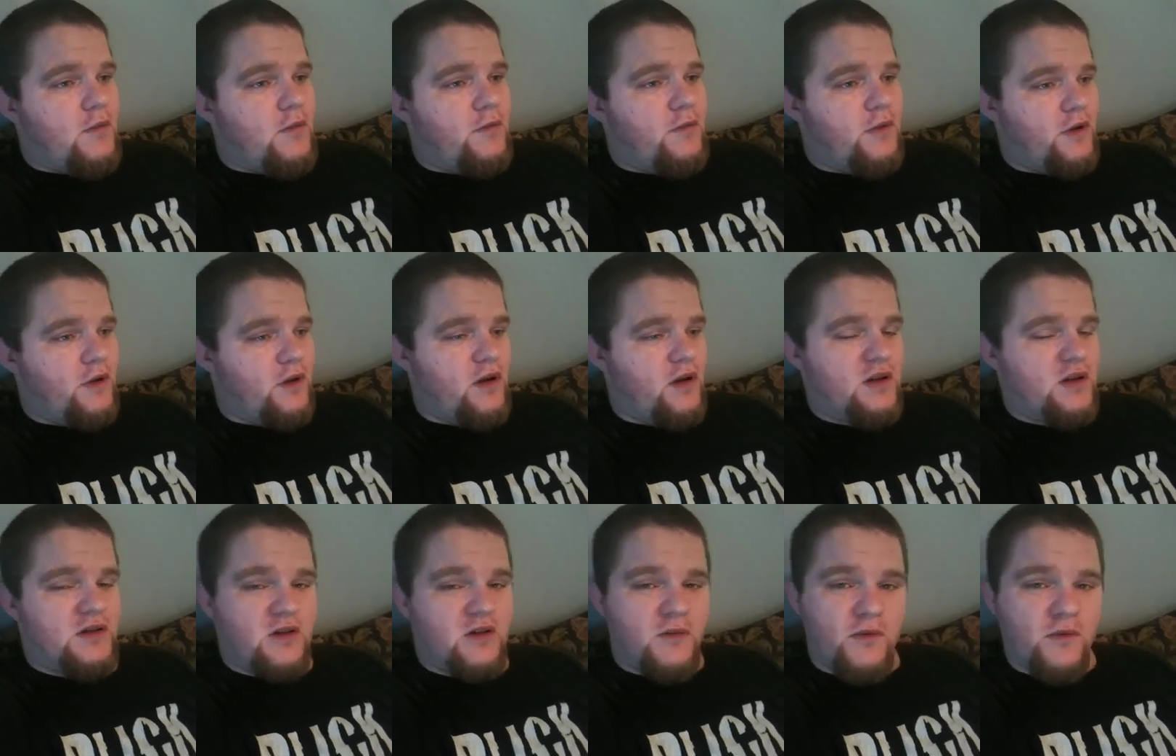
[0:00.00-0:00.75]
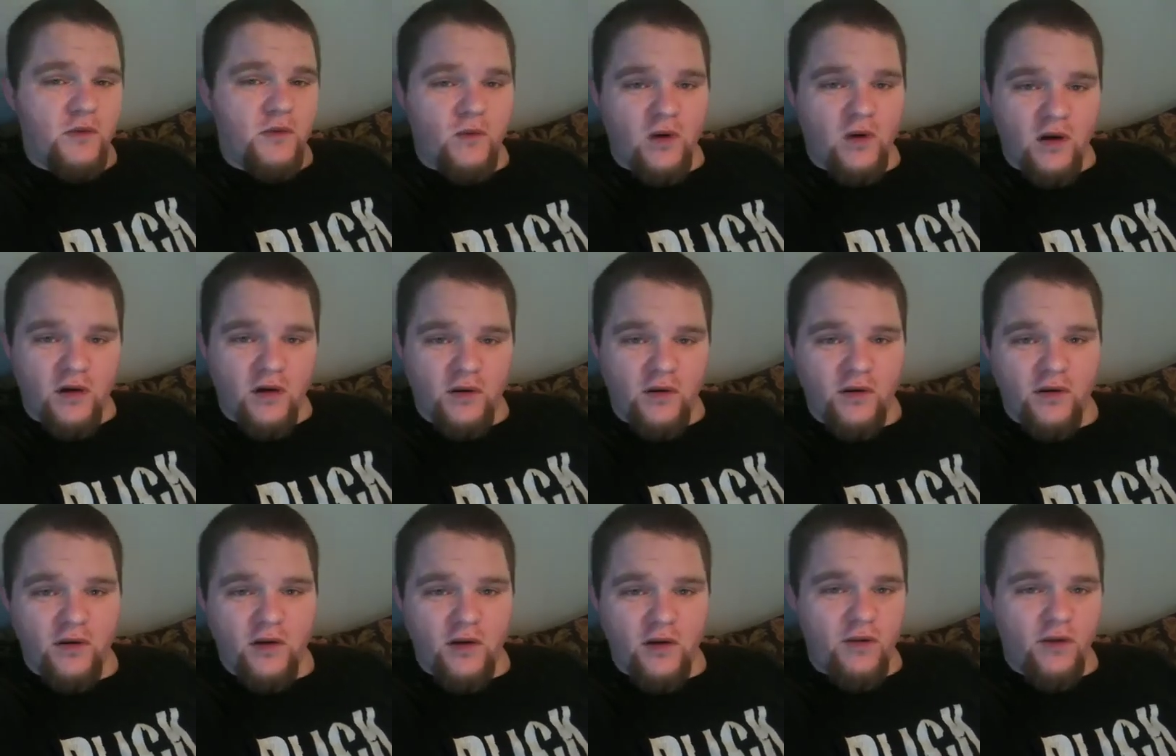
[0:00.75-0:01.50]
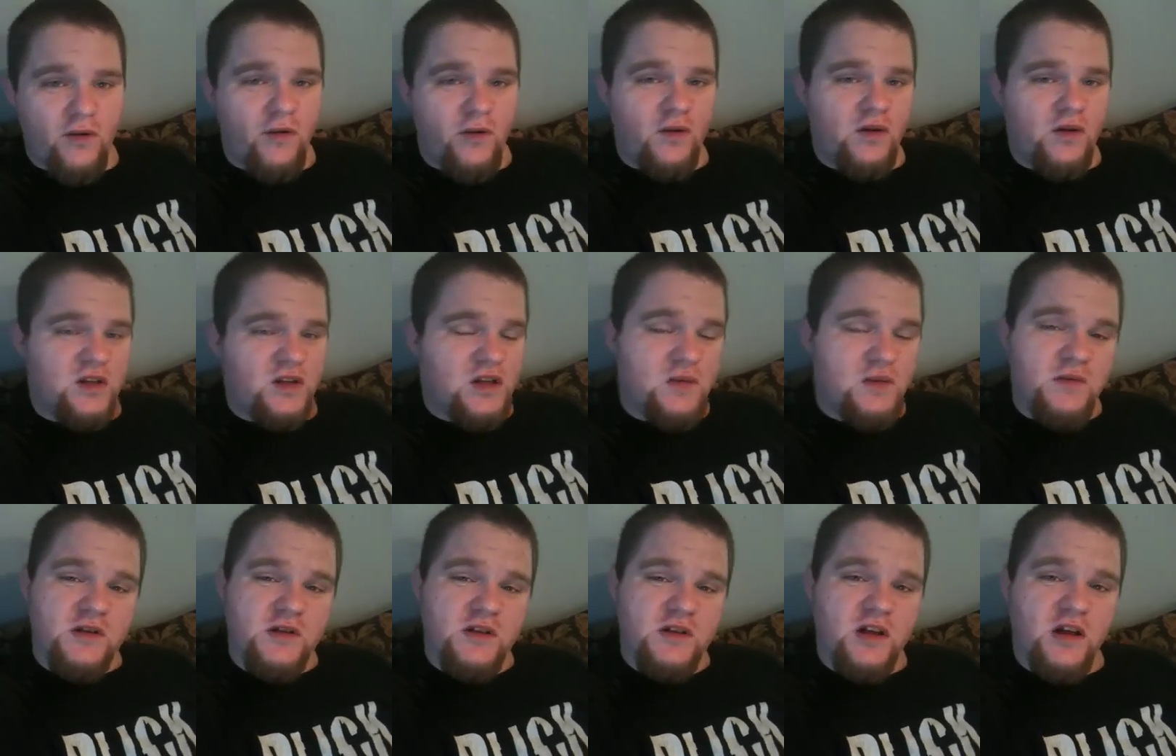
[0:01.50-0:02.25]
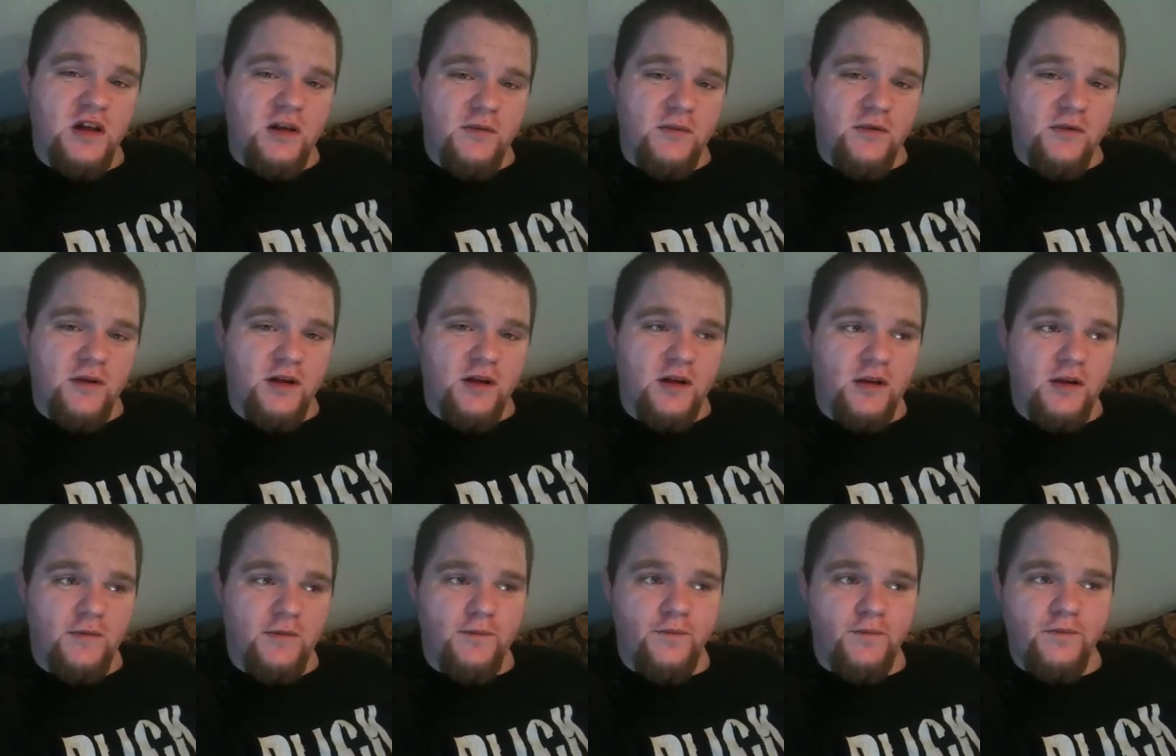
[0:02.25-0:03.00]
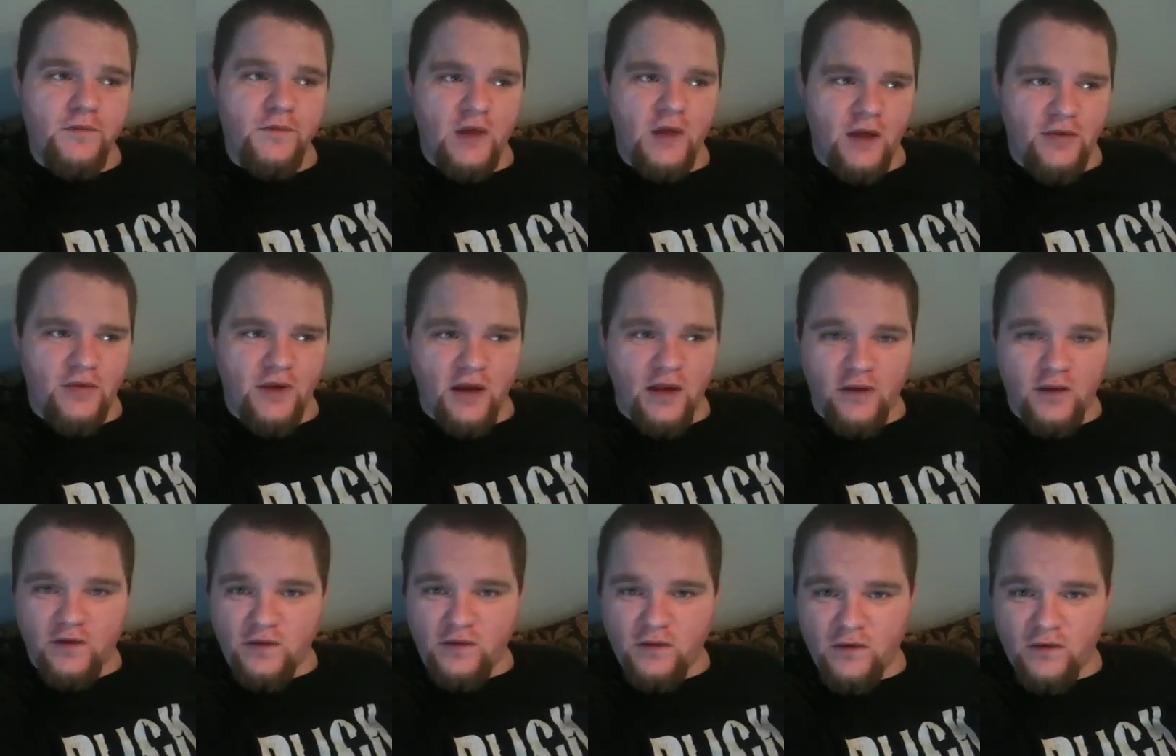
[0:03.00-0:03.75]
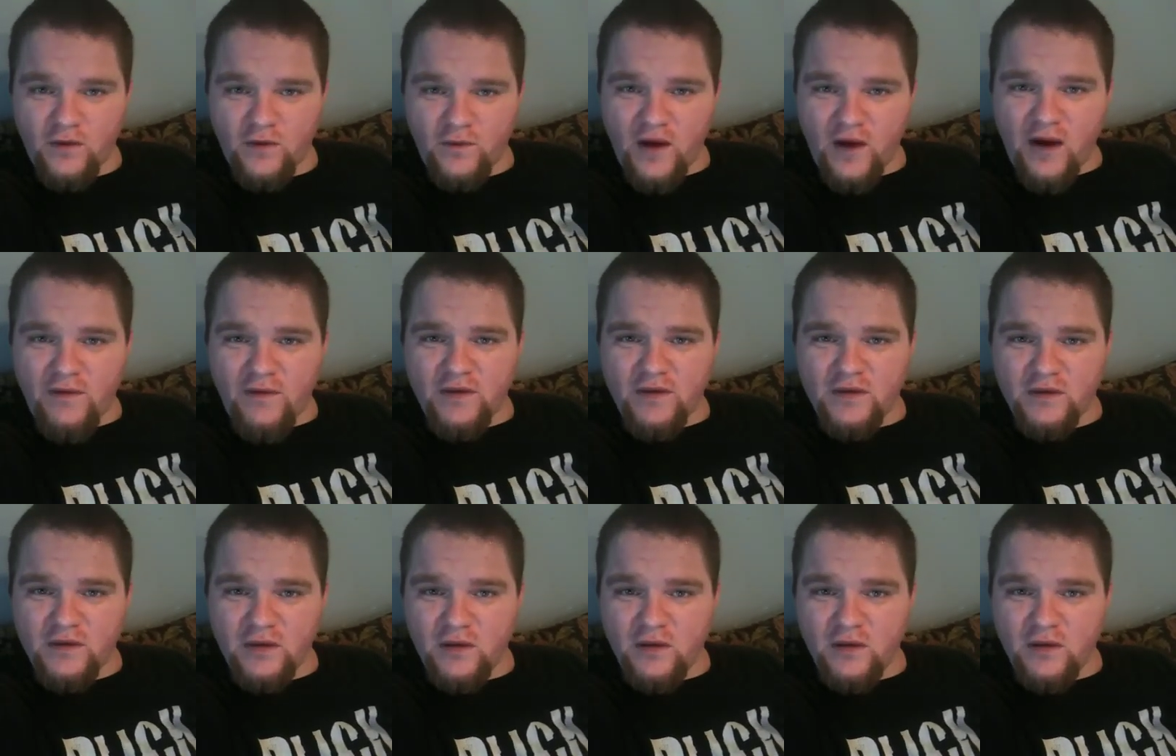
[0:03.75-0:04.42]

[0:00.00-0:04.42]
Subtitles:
But it's going to be one or the other. SummerSlam, then I think Survivor